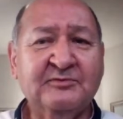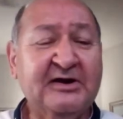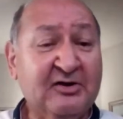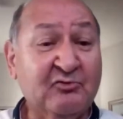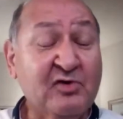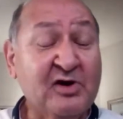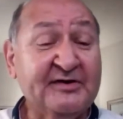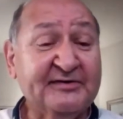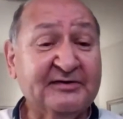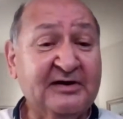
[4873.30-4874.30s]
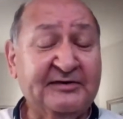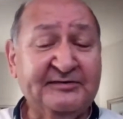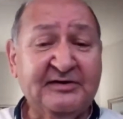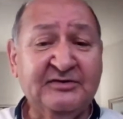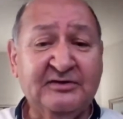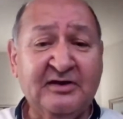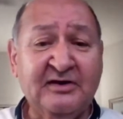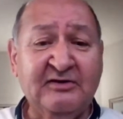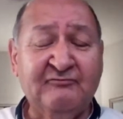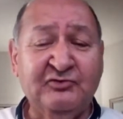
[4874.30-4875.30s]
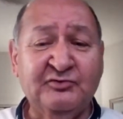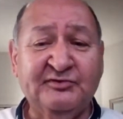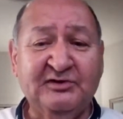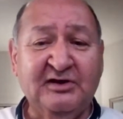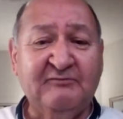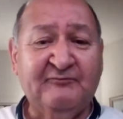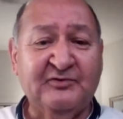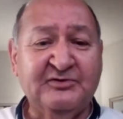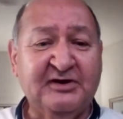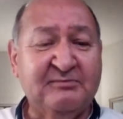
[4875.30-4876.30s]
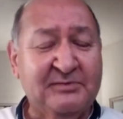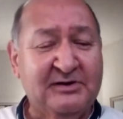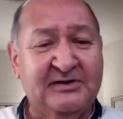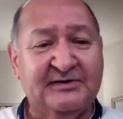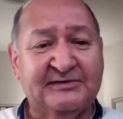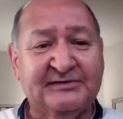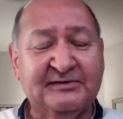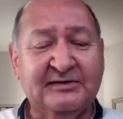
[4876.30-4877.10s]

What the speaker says: take a rest. And he said that if you sleep for 10 minutes,